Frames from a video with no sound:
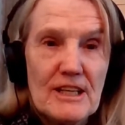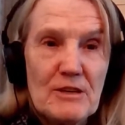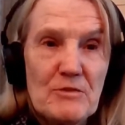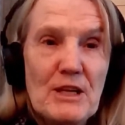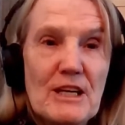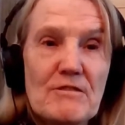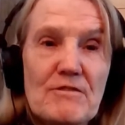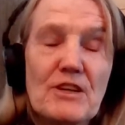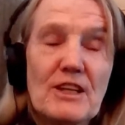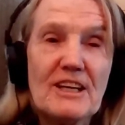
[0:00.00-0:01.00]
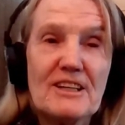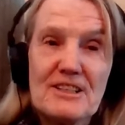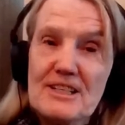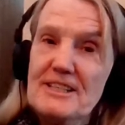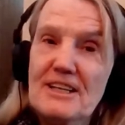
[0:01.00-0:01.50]
We didn't fully
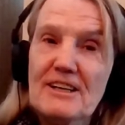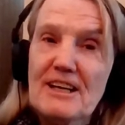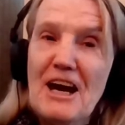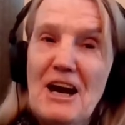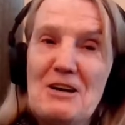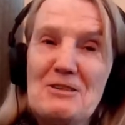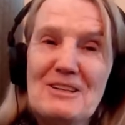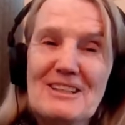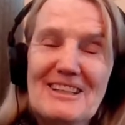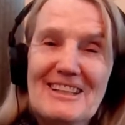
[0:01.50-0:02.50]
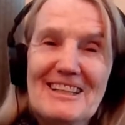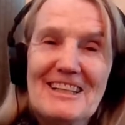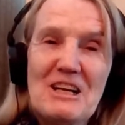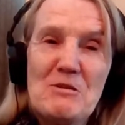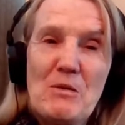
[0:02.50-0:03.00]
understand how.
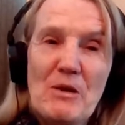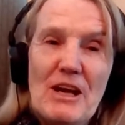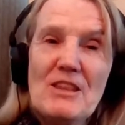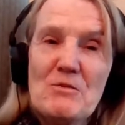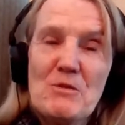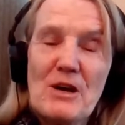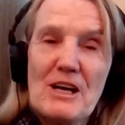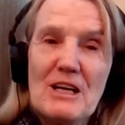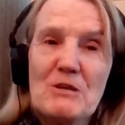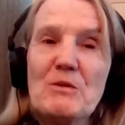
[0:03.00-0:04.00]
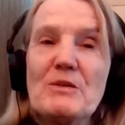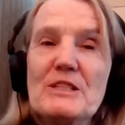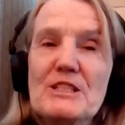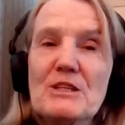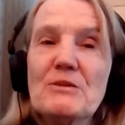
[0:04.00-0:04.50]
We were in the work and we were
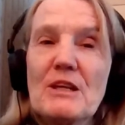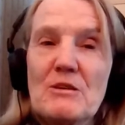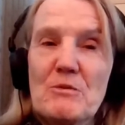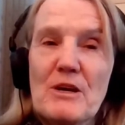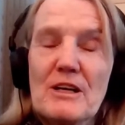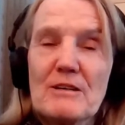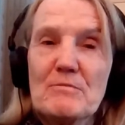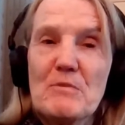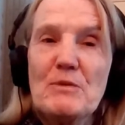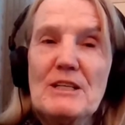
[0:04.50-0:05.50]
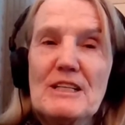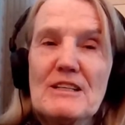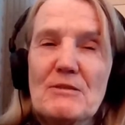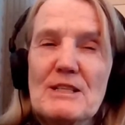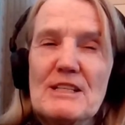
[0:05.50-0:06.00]
doing the work, but we didn't
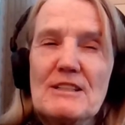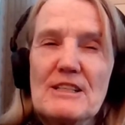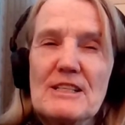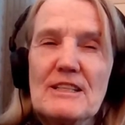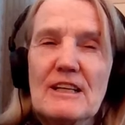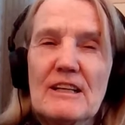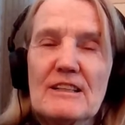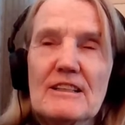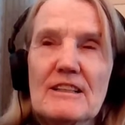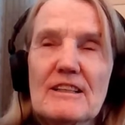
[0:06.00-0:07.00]
always understand